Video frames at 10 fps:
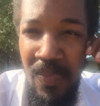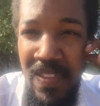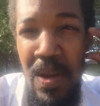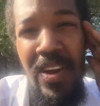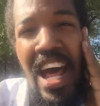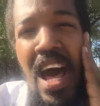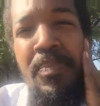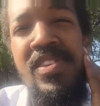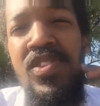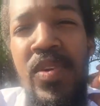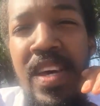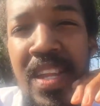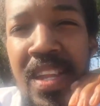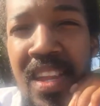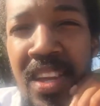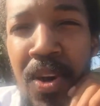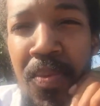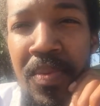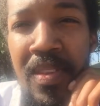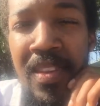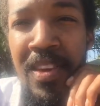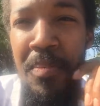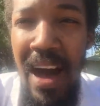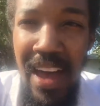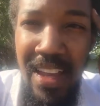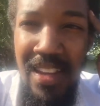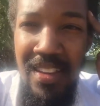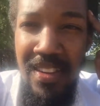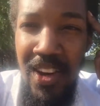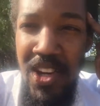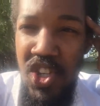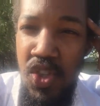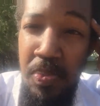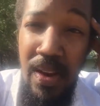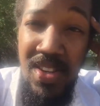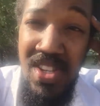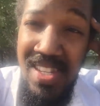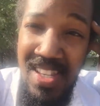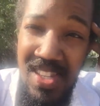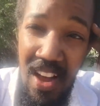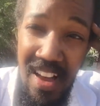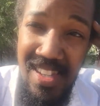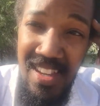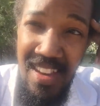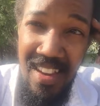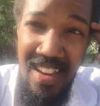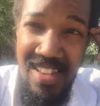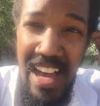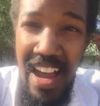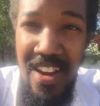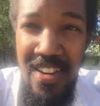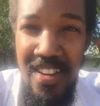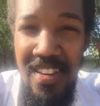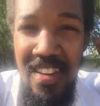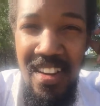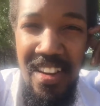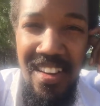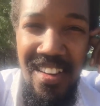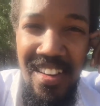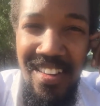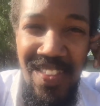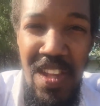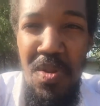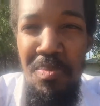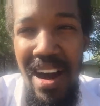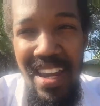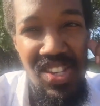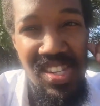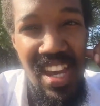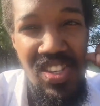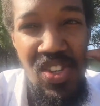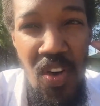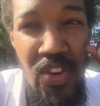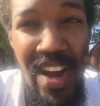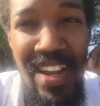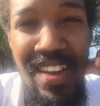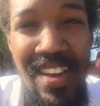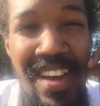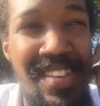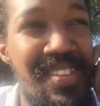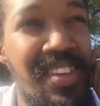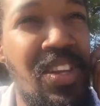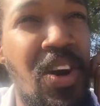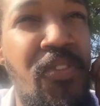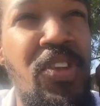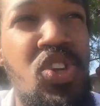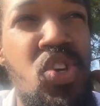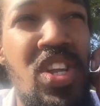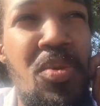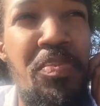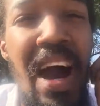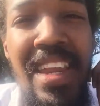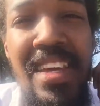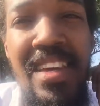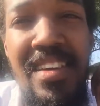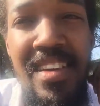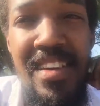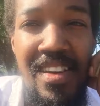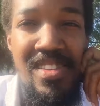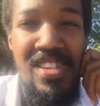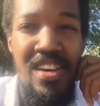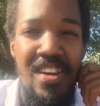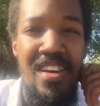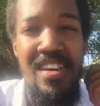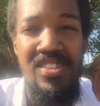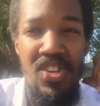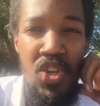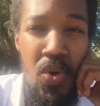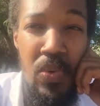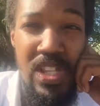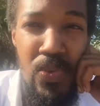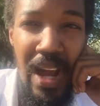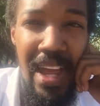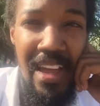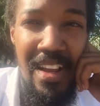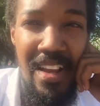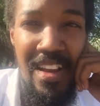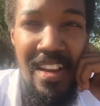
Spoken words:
then what happens when, you know, your mind or your spirit is just exhausted and tired? Then your body just takes over, and you know, if you don't train your body to do what's right